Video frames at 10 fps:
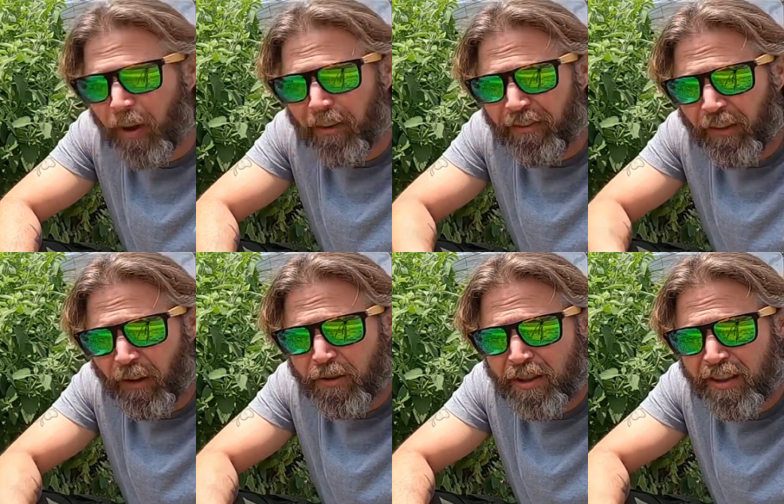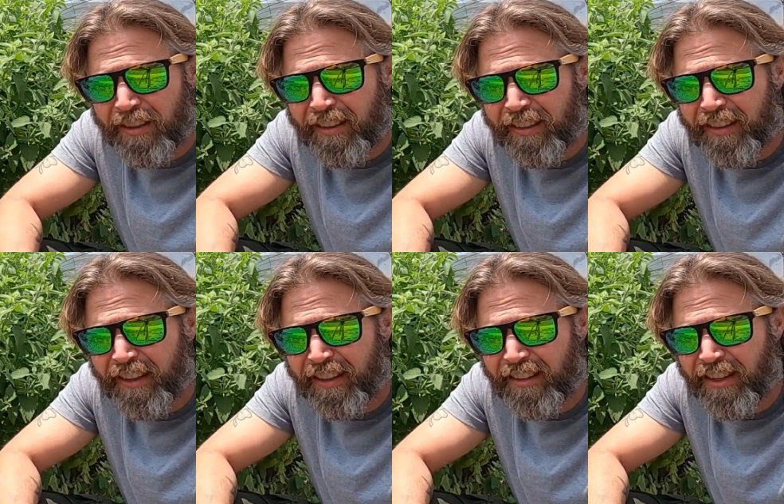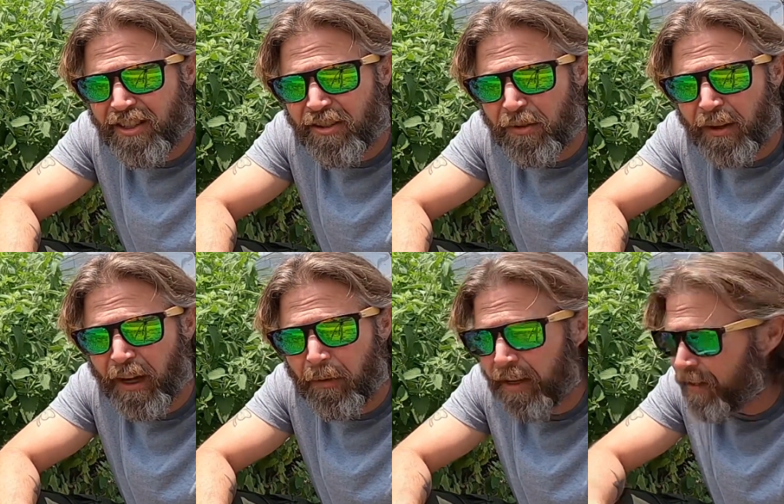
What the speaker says: one of the first things I should do though